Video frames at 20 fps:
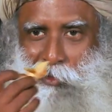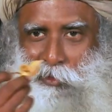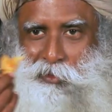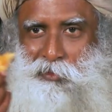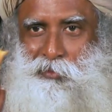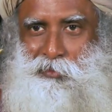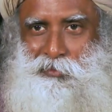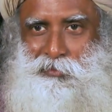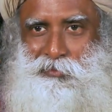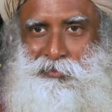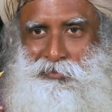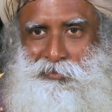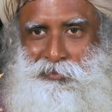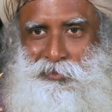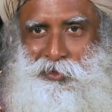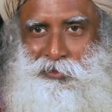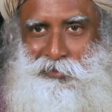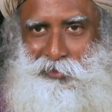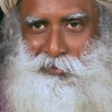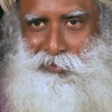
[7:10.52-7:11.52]
you know,
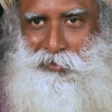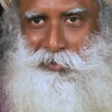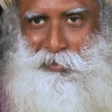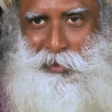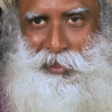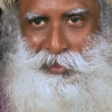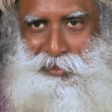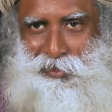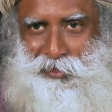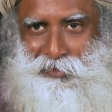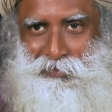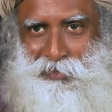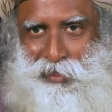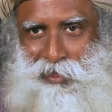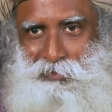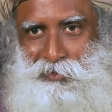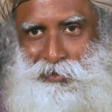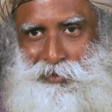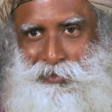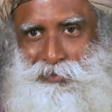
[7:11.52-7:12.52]
if you have smelled this
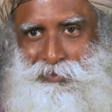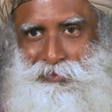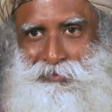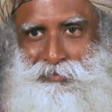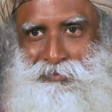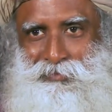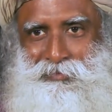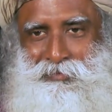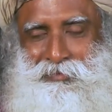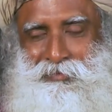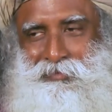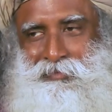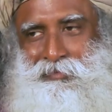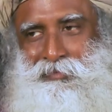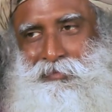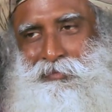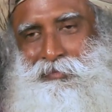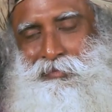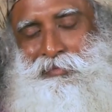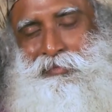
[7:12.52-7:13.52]
flower,
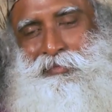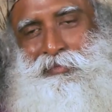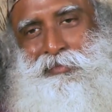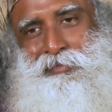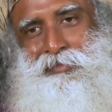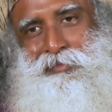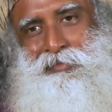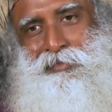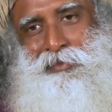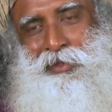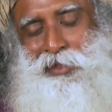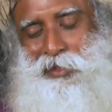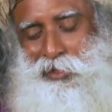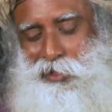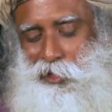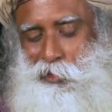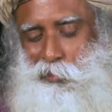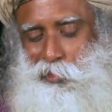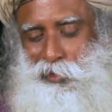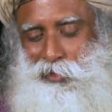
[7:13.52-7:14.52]
this
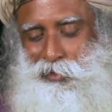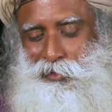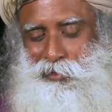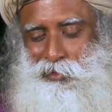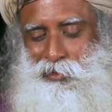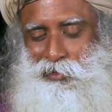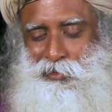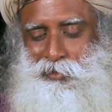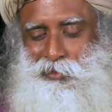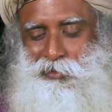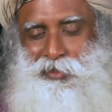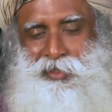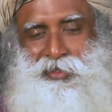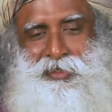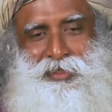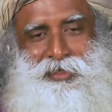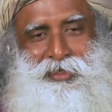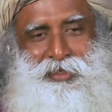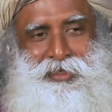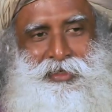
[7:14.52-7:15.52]
is typical to
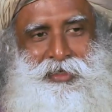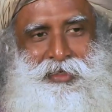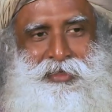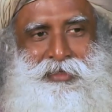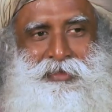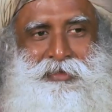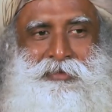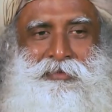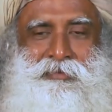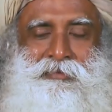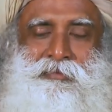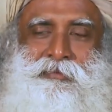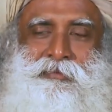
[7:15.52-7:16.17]
southern India,